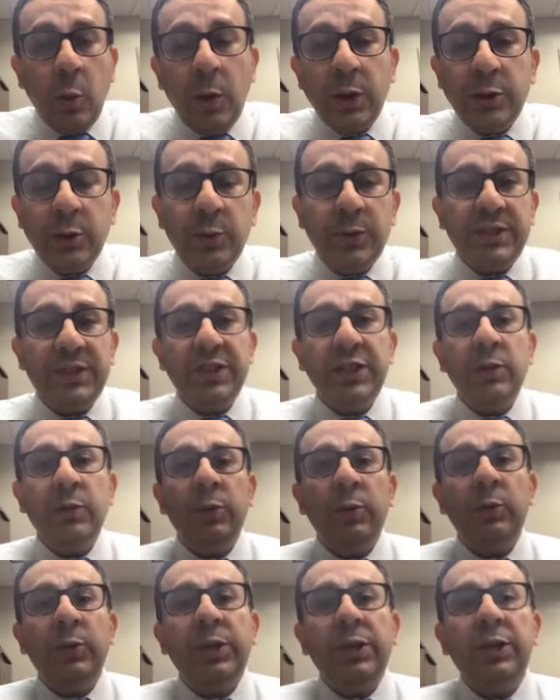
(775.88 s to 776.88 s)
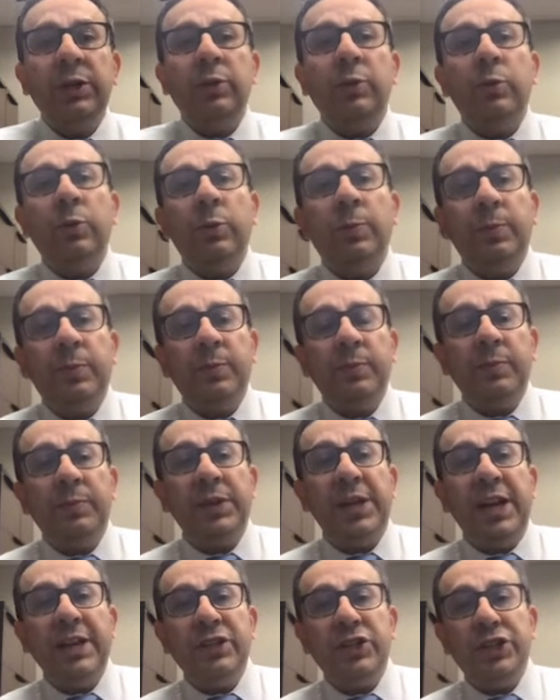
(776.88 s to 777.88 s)
What do we see when we do
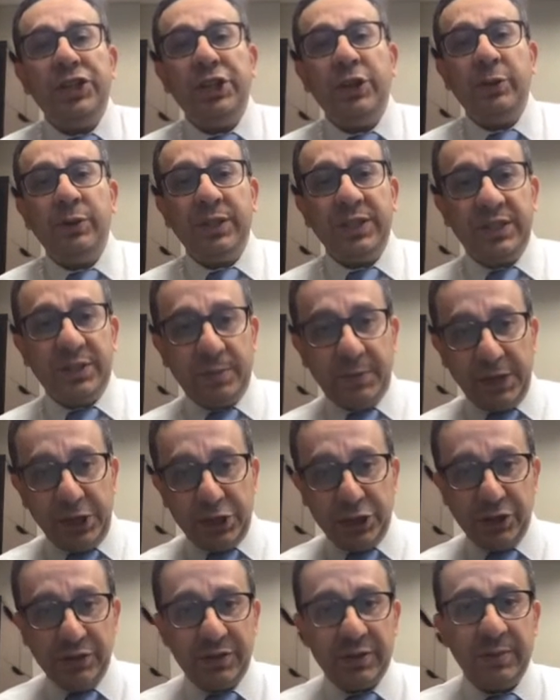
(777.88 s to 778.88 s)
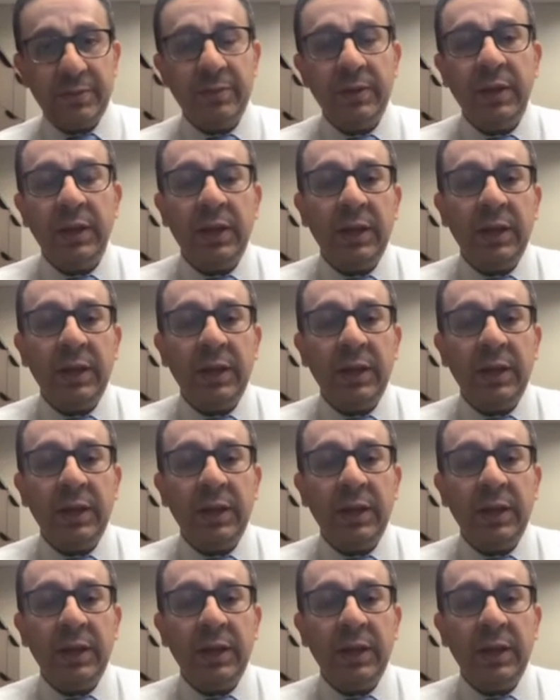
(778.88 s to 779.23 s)
PSG on these patients?